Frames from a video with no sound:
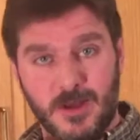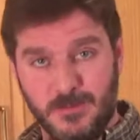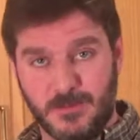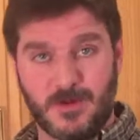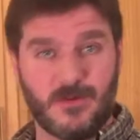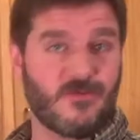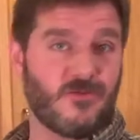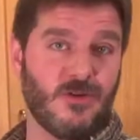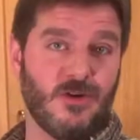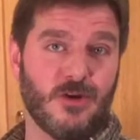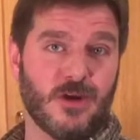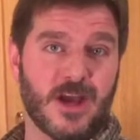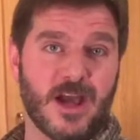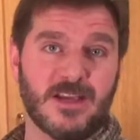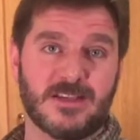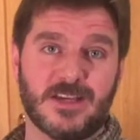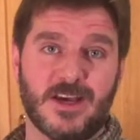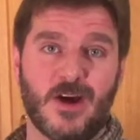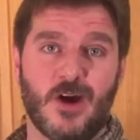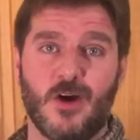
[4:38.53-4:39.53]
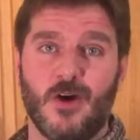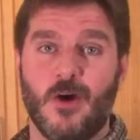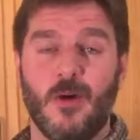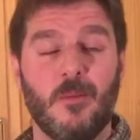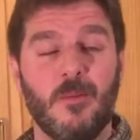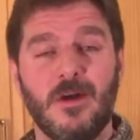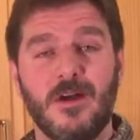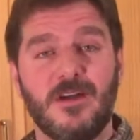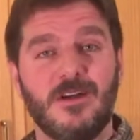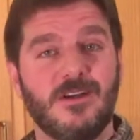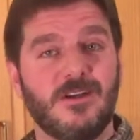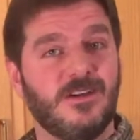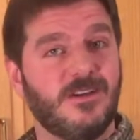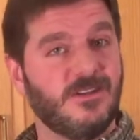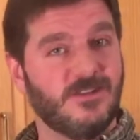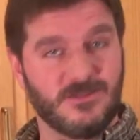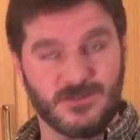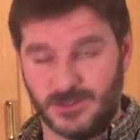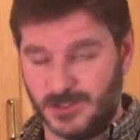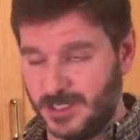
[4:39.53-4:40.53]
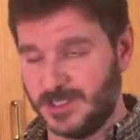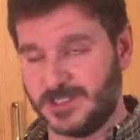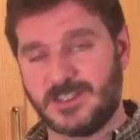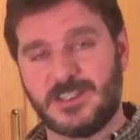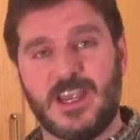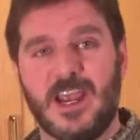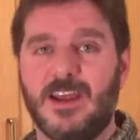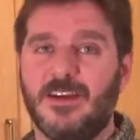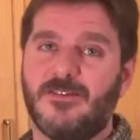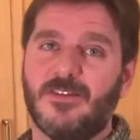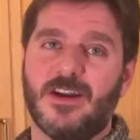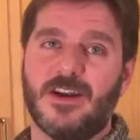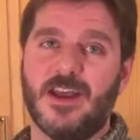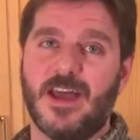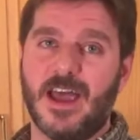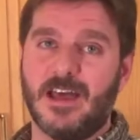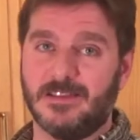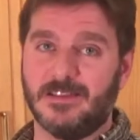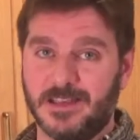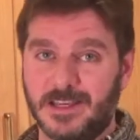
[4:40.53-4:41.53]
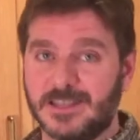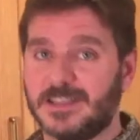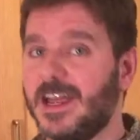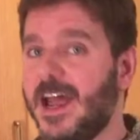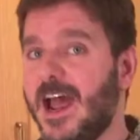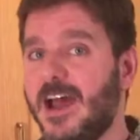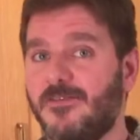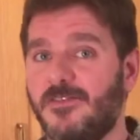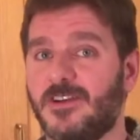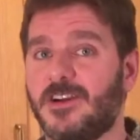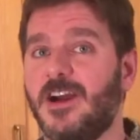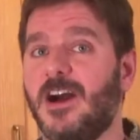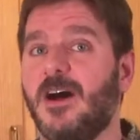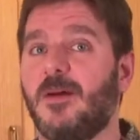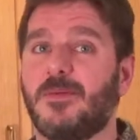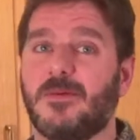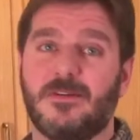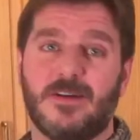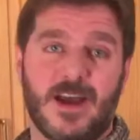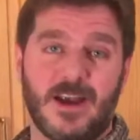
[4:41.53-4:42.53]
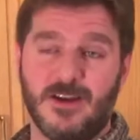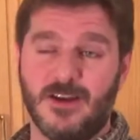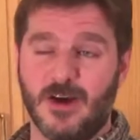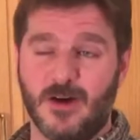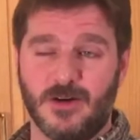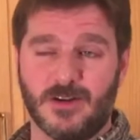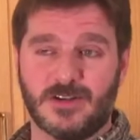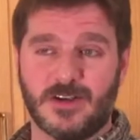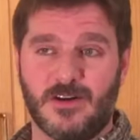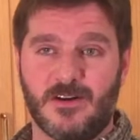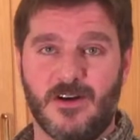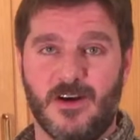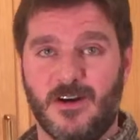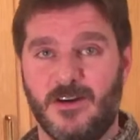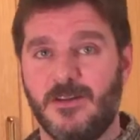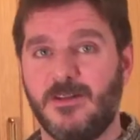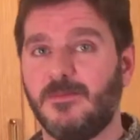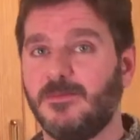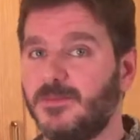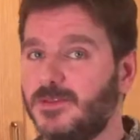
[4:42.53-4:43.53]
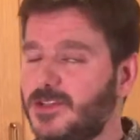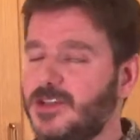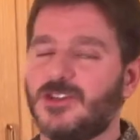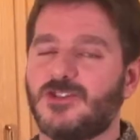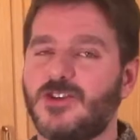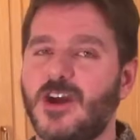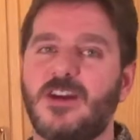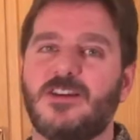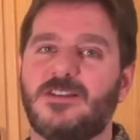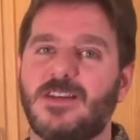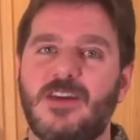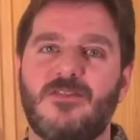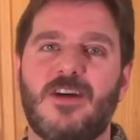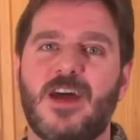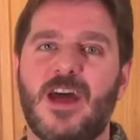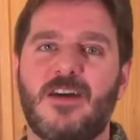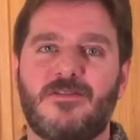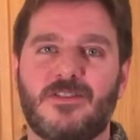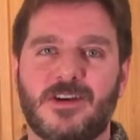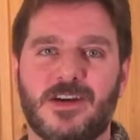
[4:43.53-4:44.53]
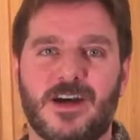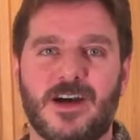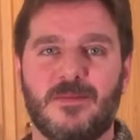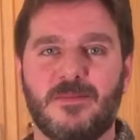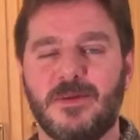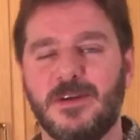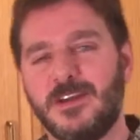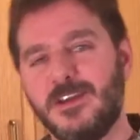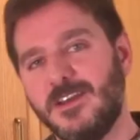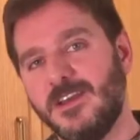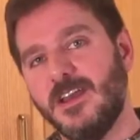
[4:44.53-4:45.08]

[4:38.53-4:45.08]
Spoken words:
But for you guys at home, just save at least a 1/2 cup. I know it's hard. Just try to save a 1/2 cup.